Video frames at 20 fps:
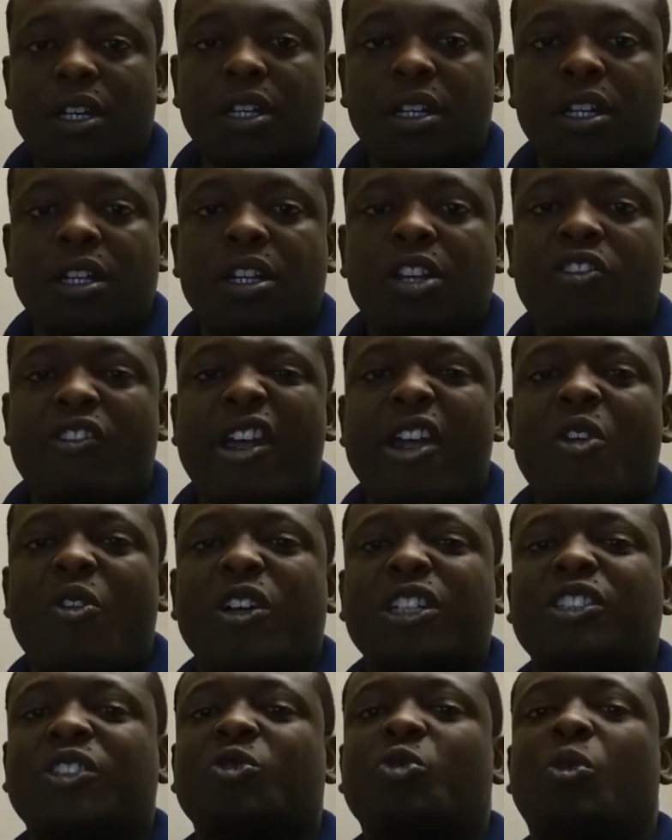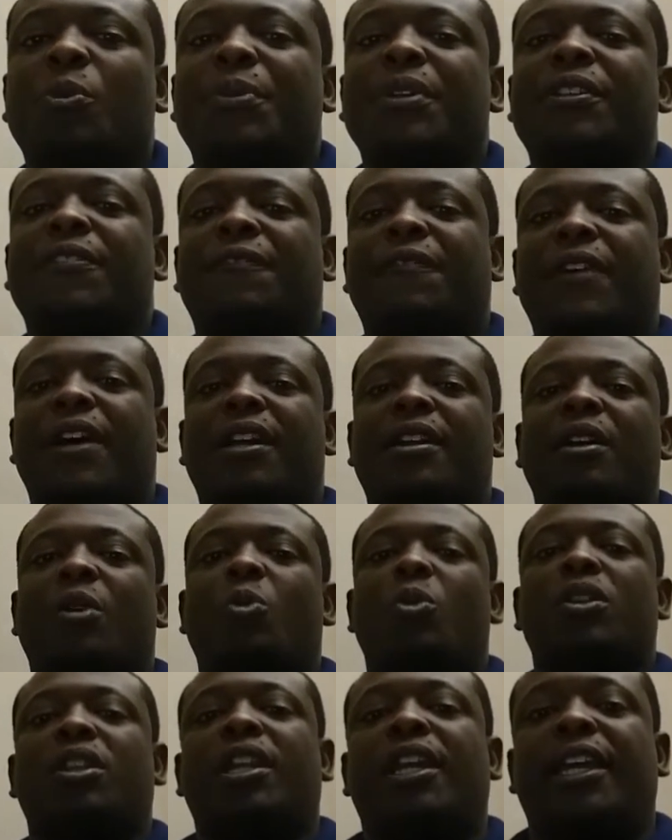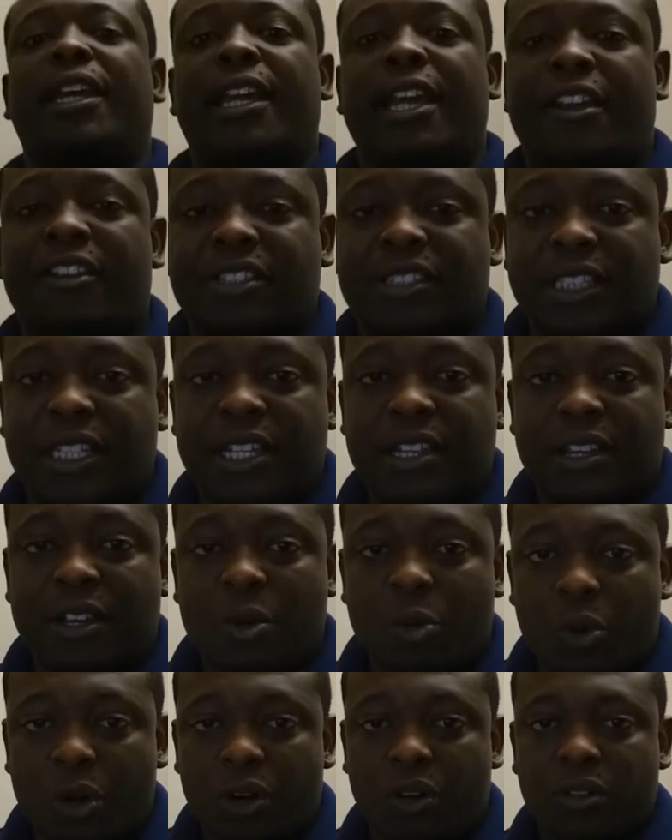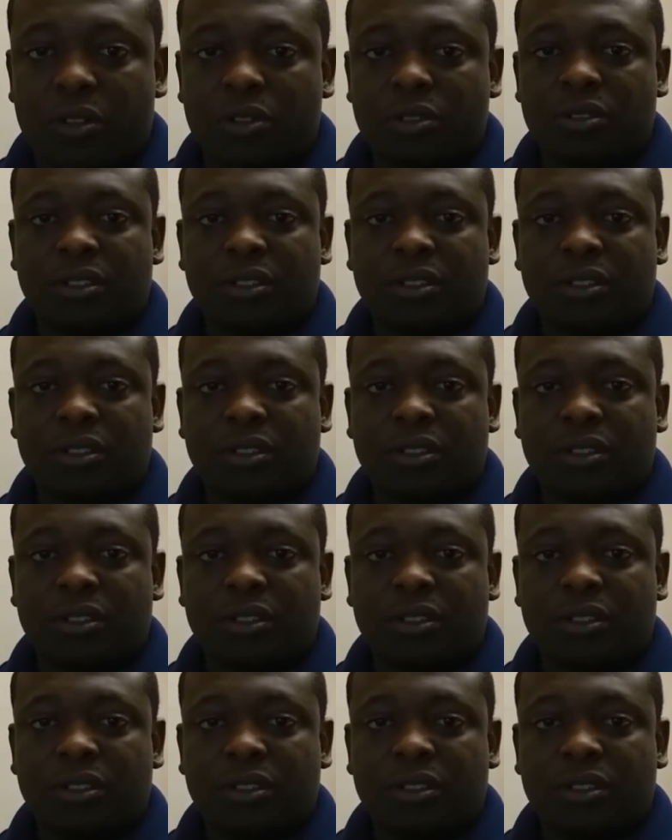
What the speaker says: Another great question would be to find out whether they guarantee their work.